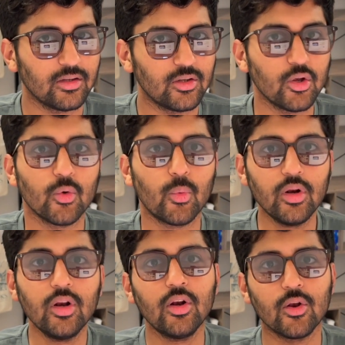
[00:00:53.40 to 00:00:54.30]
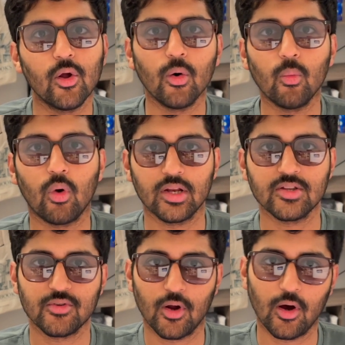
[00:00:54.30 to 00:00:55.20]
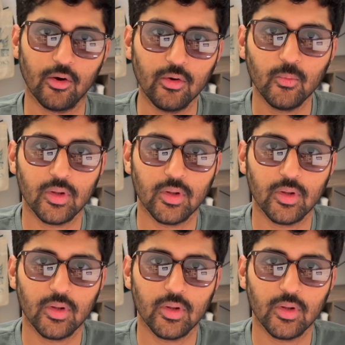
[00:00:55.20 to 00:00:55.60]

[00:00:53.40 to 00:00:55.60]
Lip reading: you wouldn't know what is wrong